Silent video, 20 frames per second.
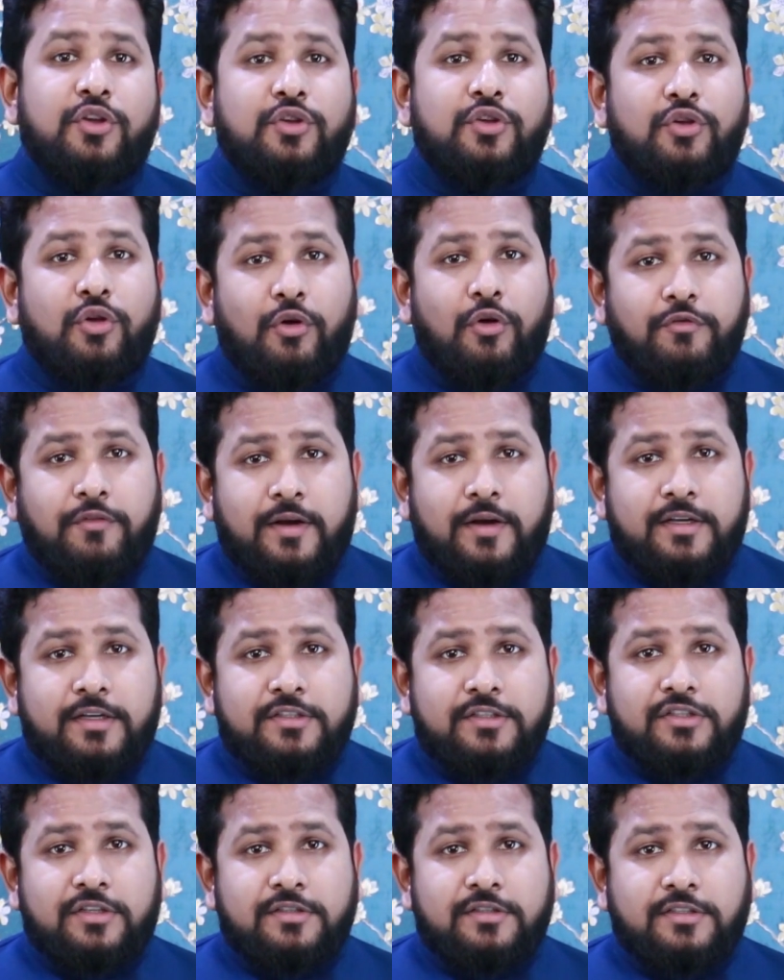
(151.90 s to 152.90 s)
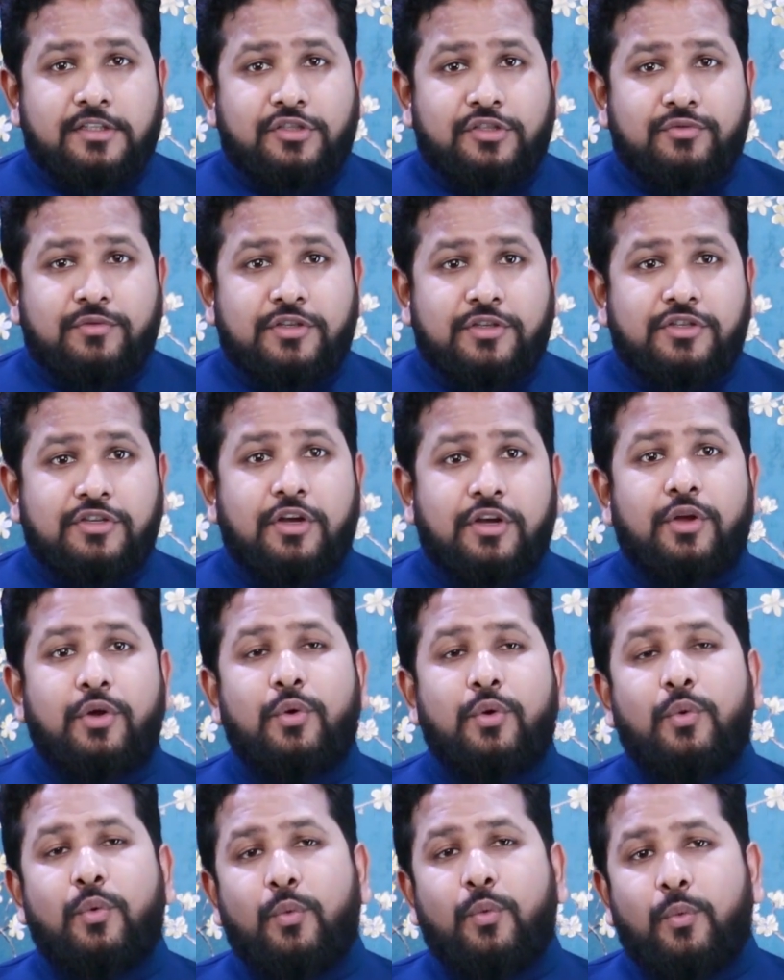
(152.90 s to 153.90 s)
Your financial
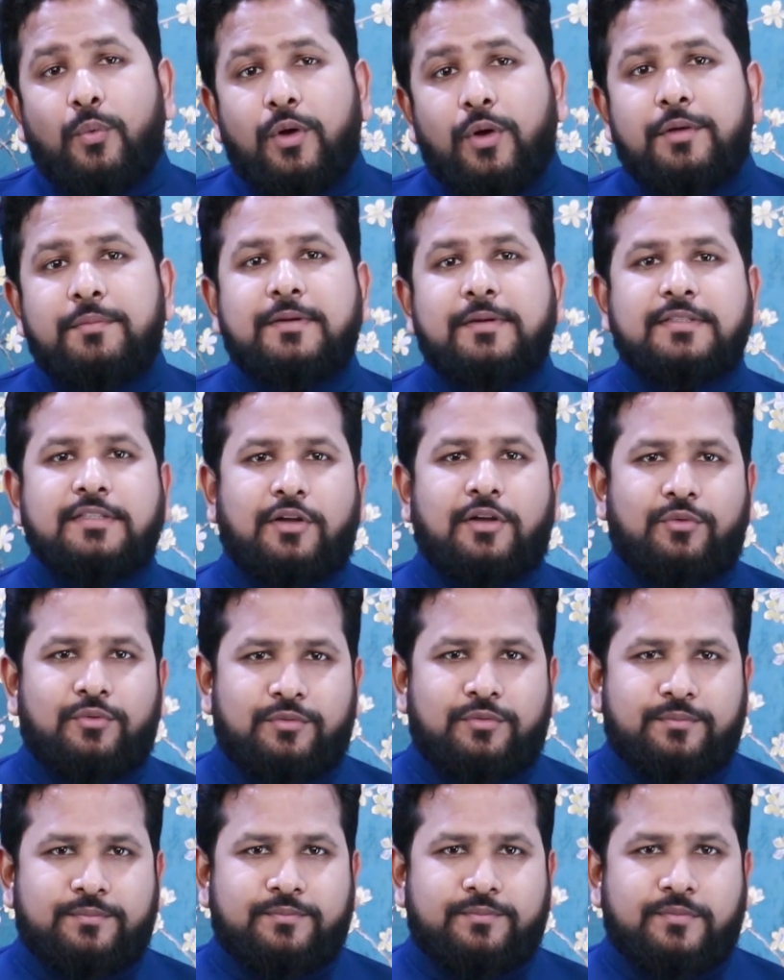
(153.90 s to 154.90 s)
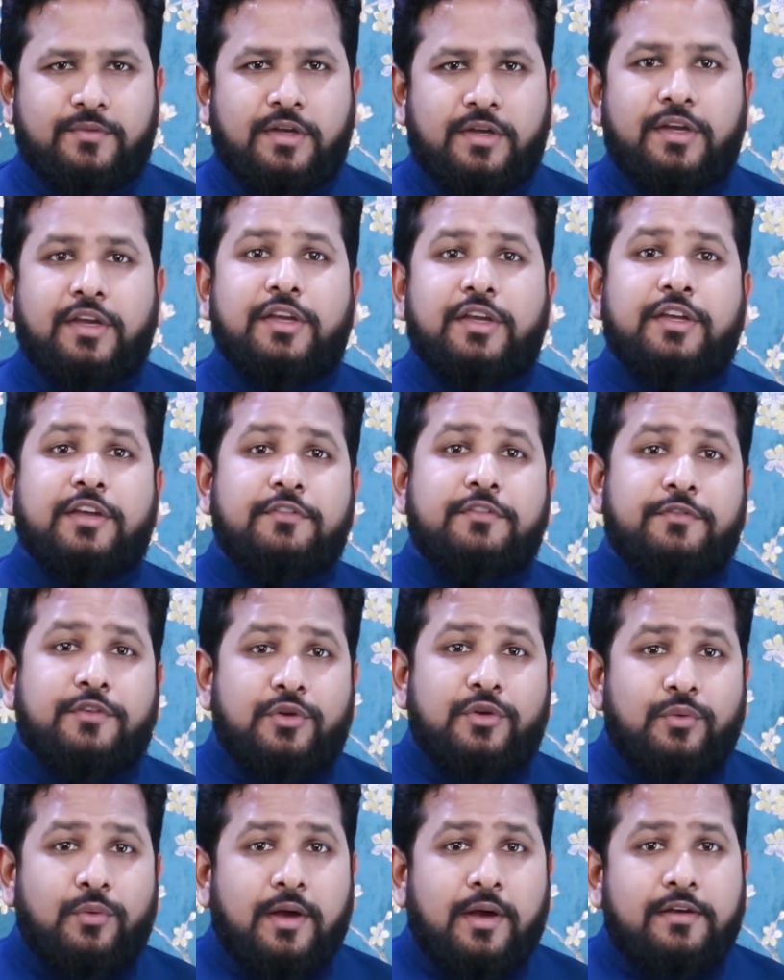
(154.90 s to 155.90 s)
situation will be sound. If
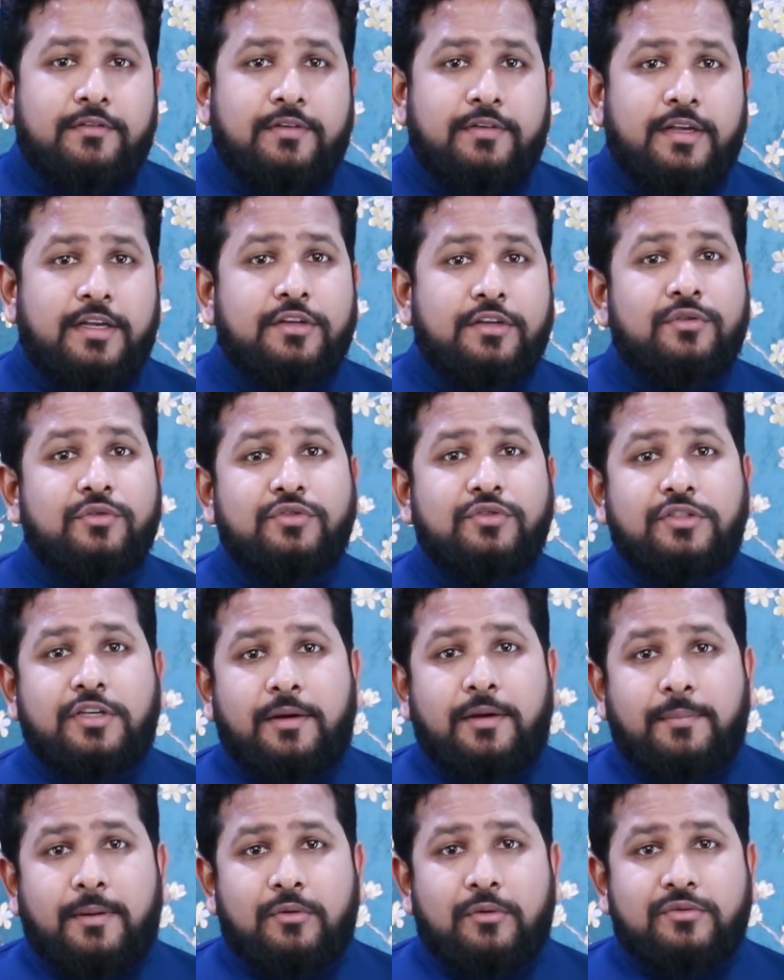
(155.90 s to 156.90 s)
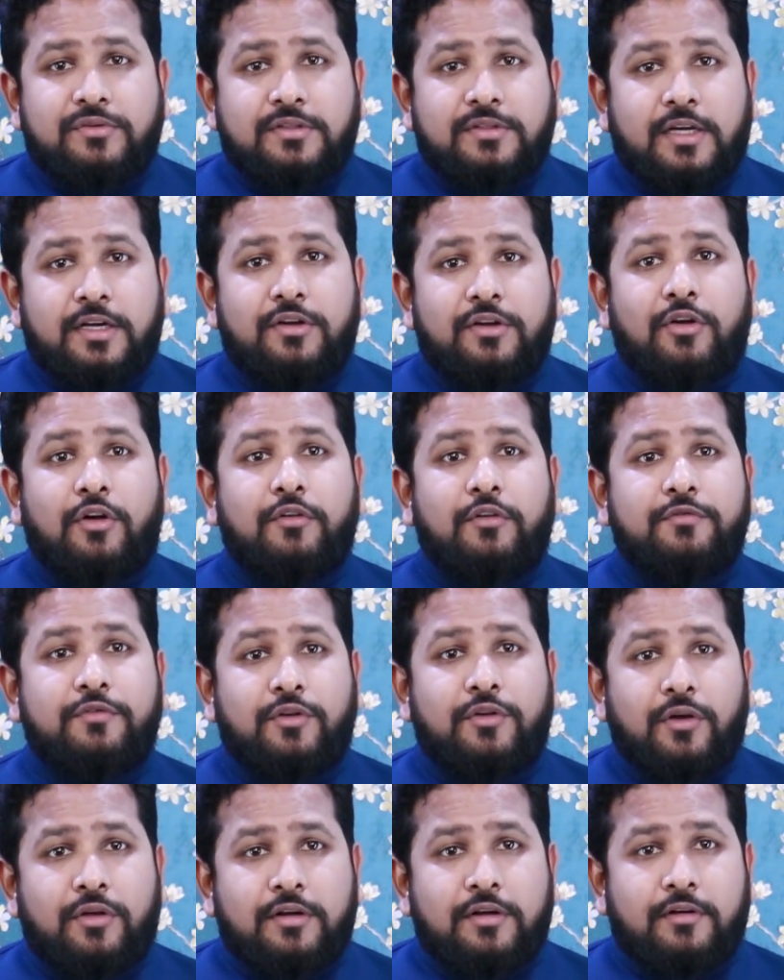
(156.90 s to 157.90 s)
you are willing to step outside of
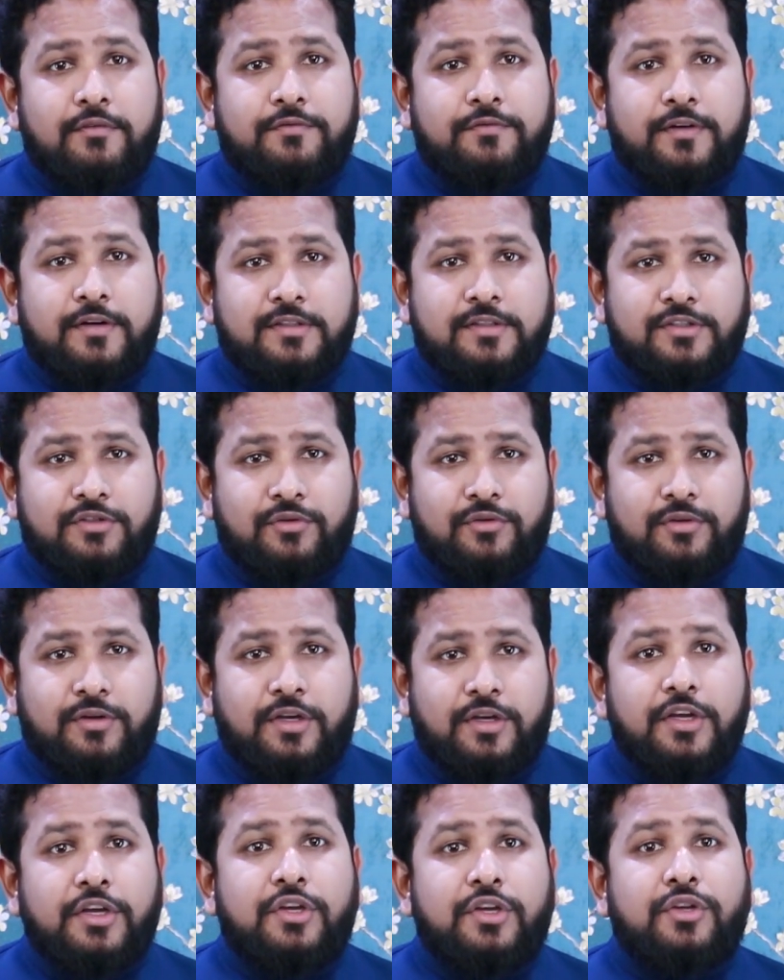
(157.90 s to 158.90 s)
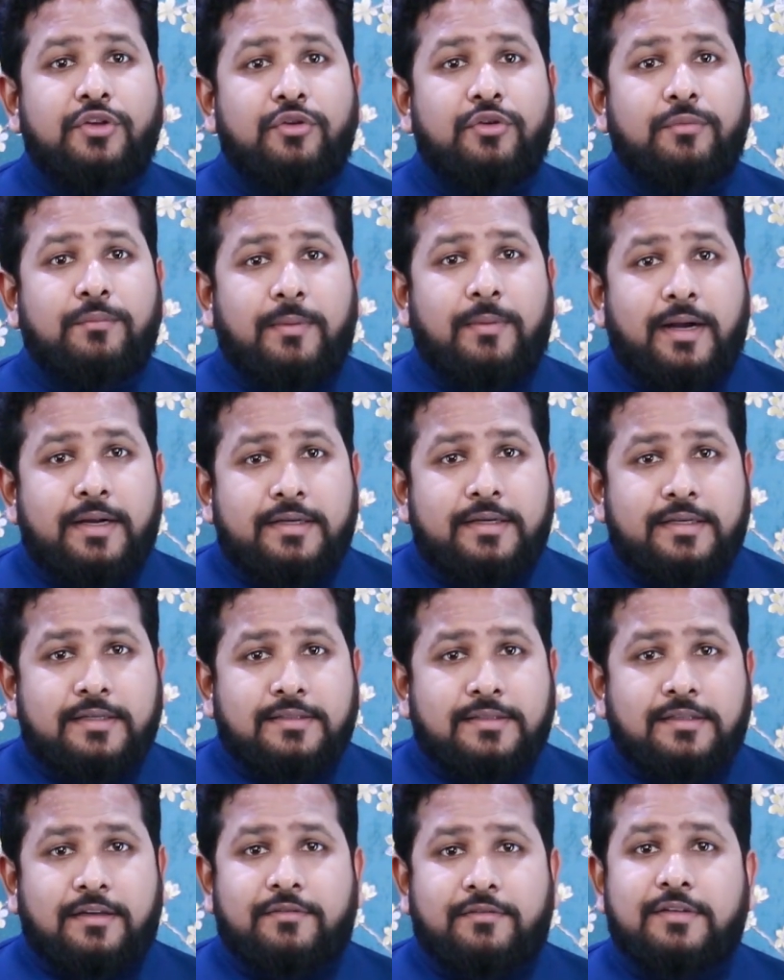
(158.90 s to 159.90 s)
your comfort zone, you might
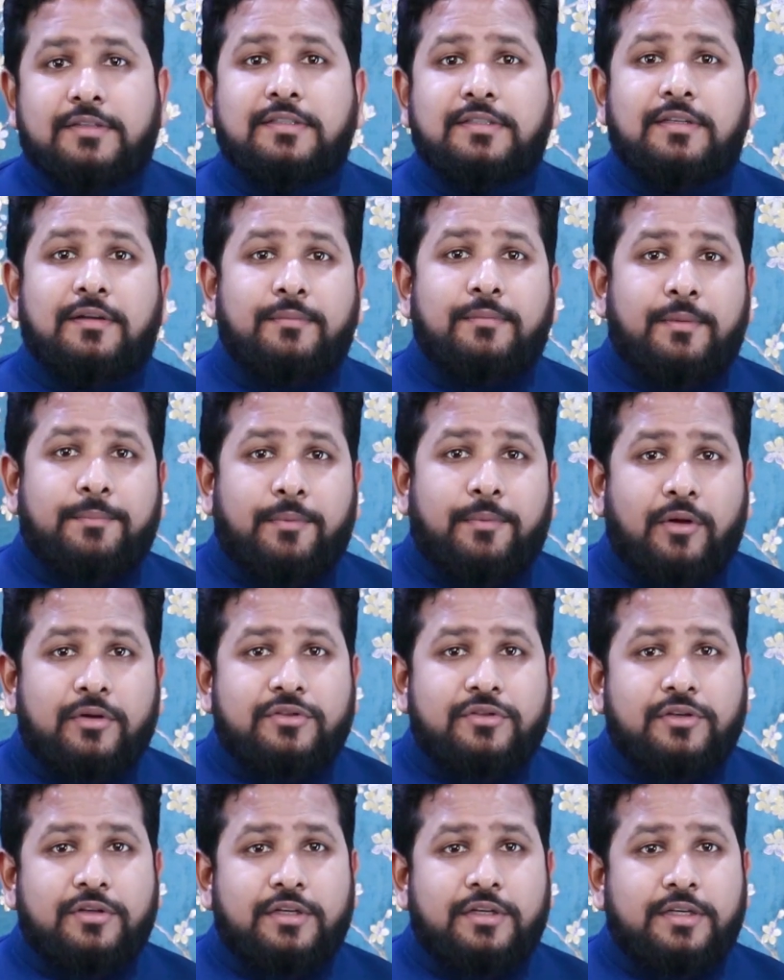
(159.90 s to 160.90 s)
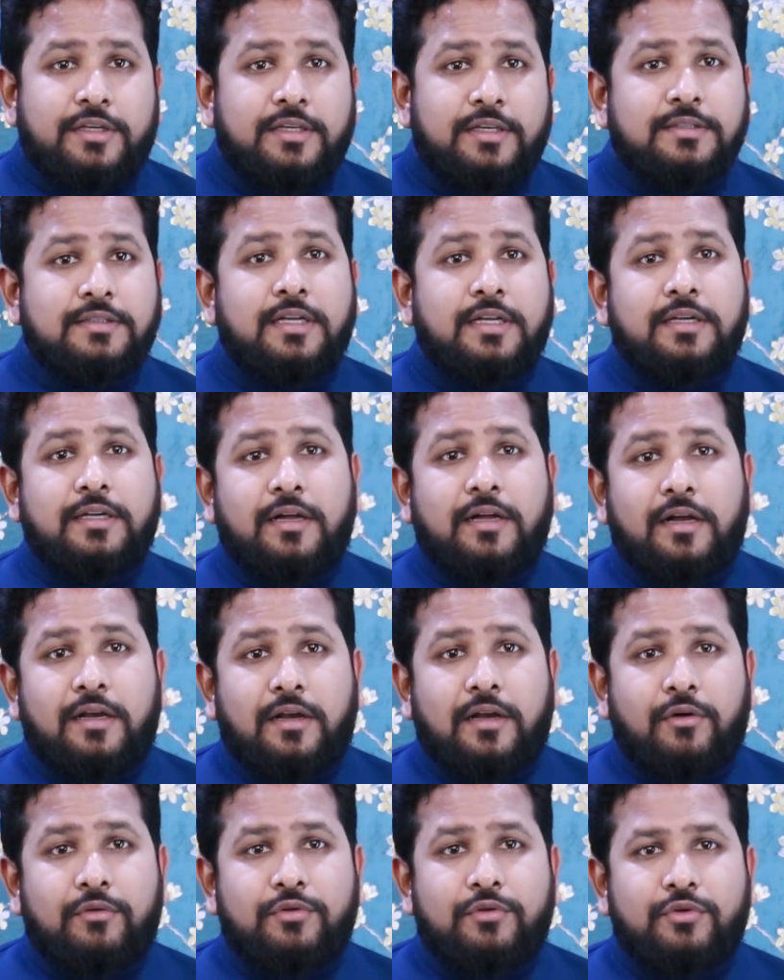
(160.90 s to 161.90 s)
discover some opportunities that
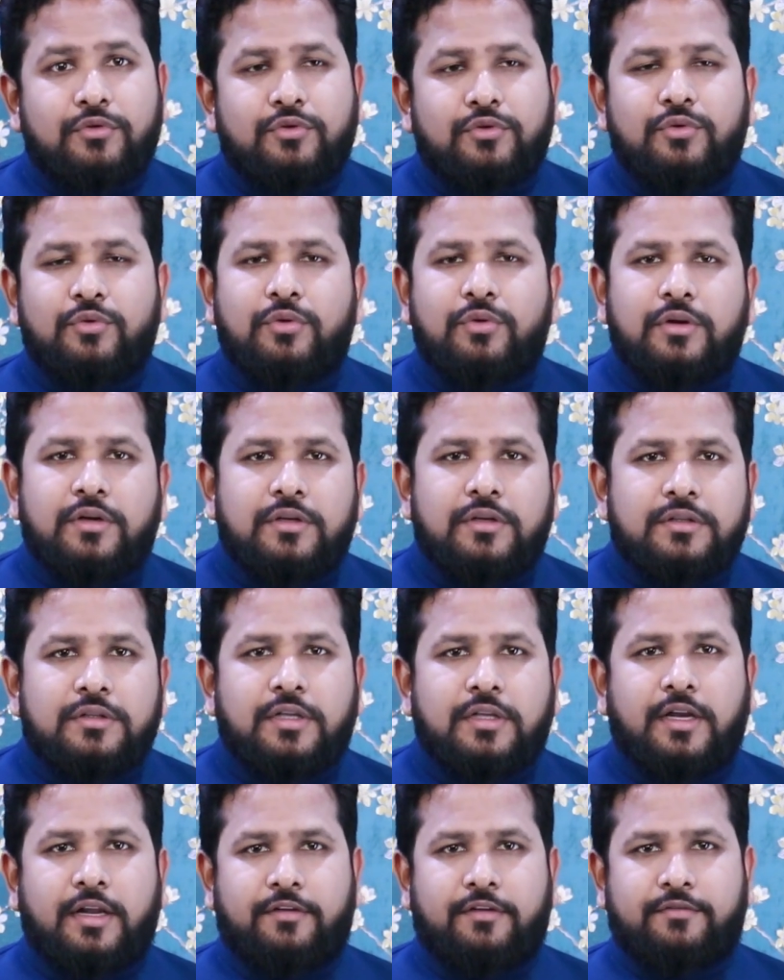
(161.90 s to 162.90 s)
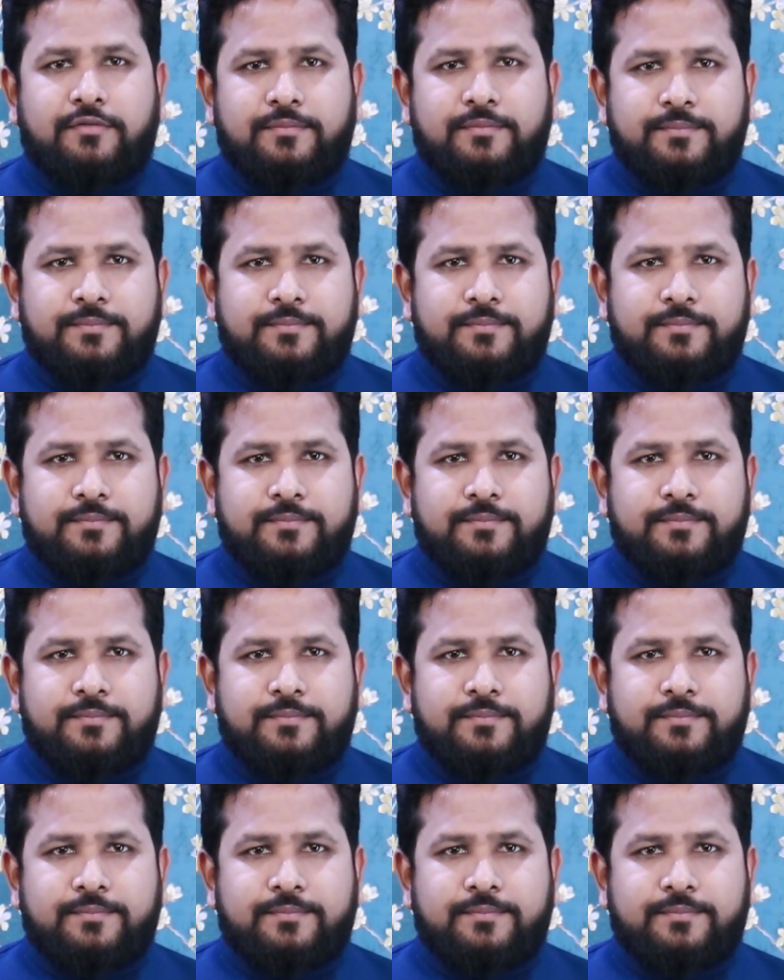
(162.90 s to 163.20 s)
allow you to thrive.